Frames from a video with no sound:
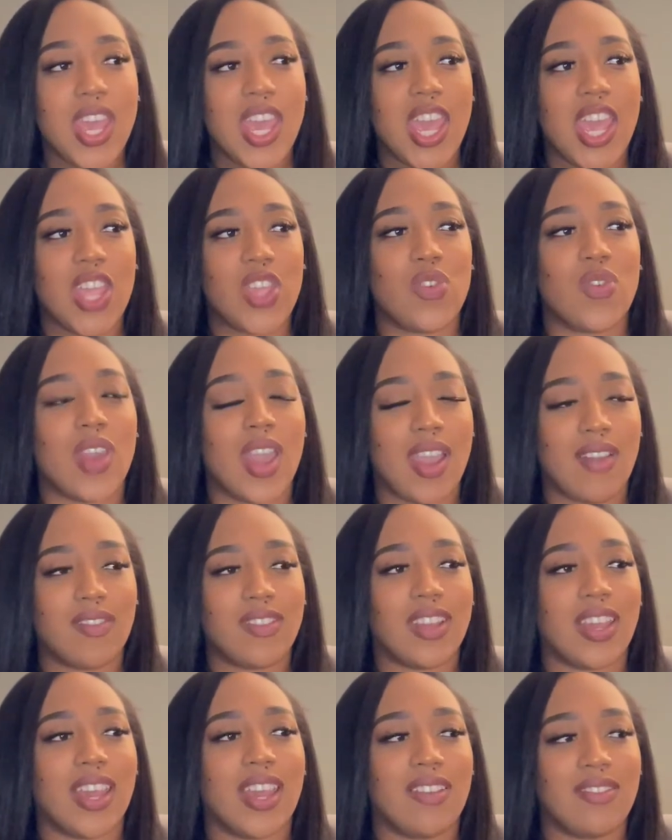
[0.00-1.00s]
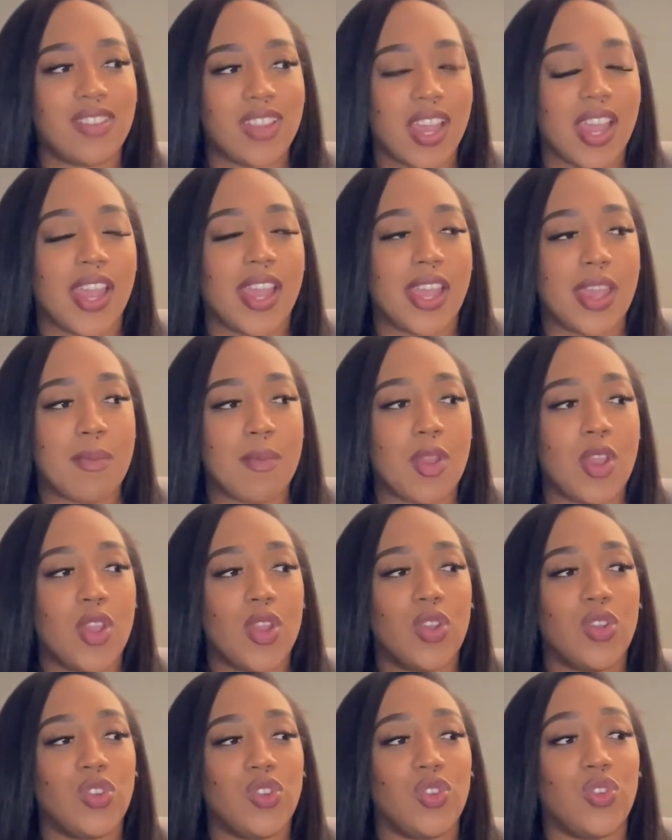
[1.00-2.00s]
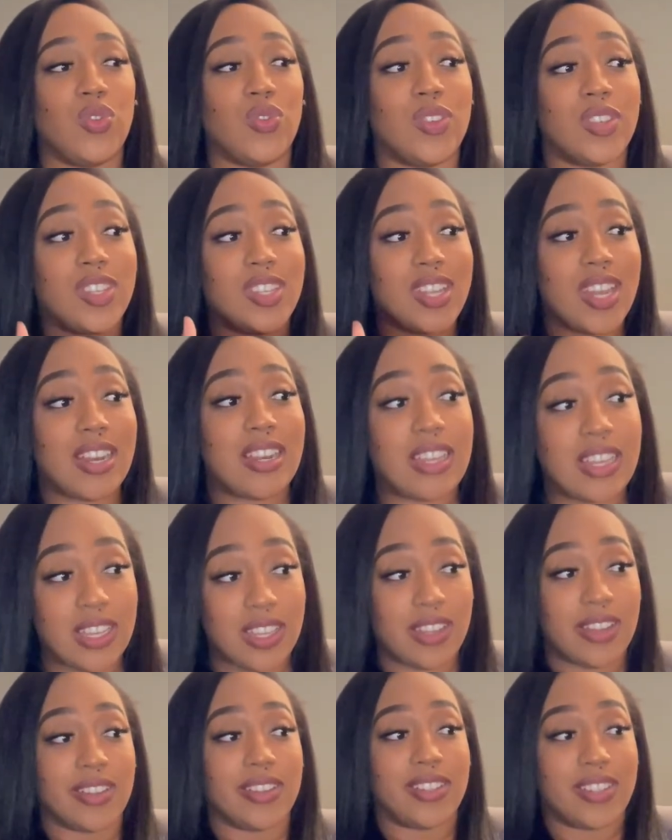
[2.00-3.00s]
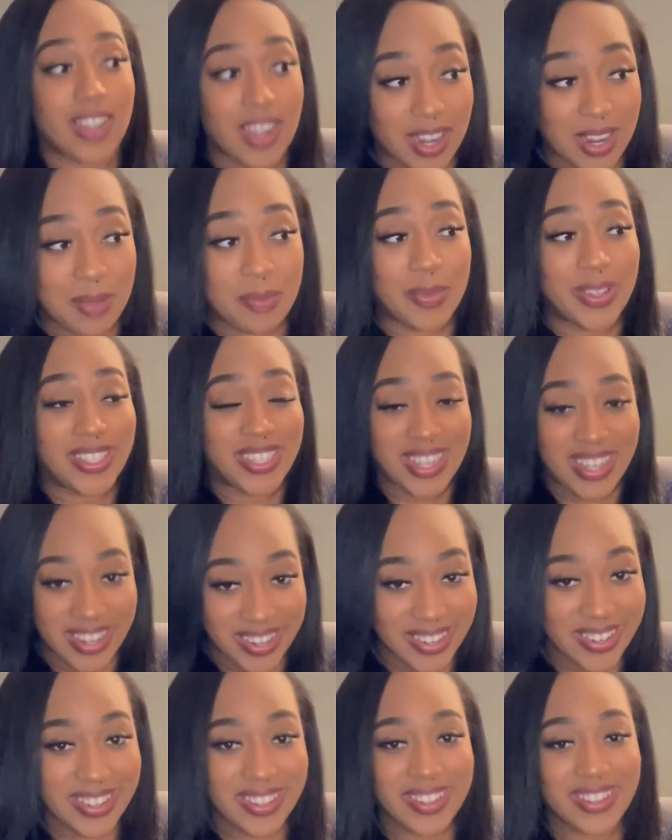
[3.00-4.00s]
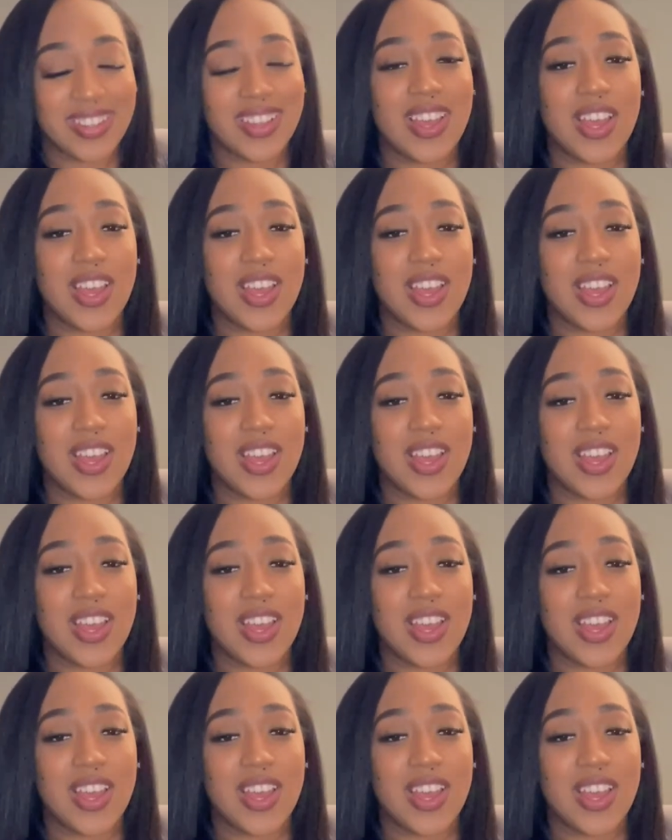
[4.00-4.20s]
and you have to have time to study your study material.